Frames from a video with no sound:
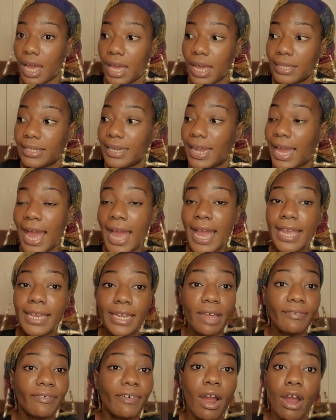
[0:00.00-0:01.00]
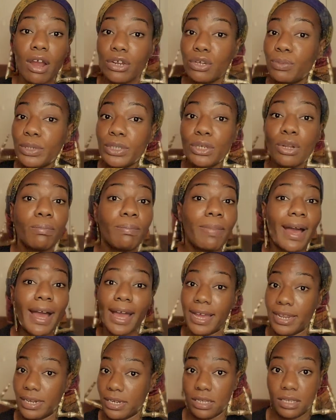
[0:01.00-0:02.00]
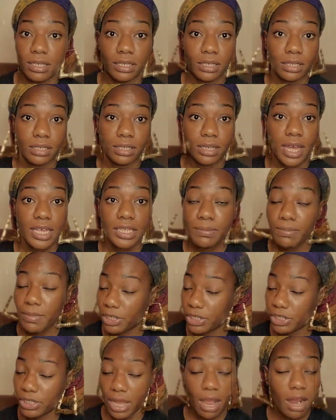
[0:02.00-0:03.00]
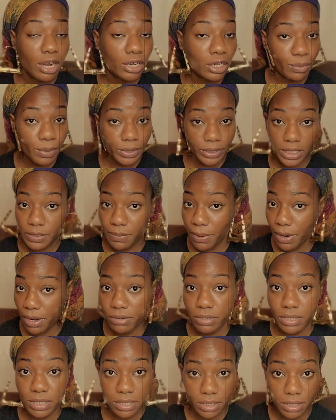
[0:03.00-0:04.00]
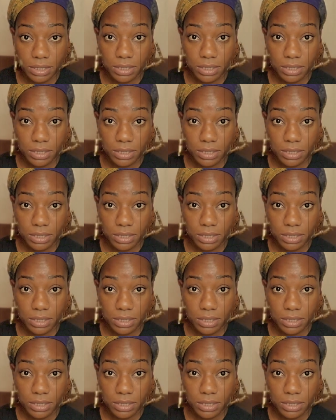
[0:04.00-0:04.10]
Like, I ain't never argued with nobody as much as I argue with this person.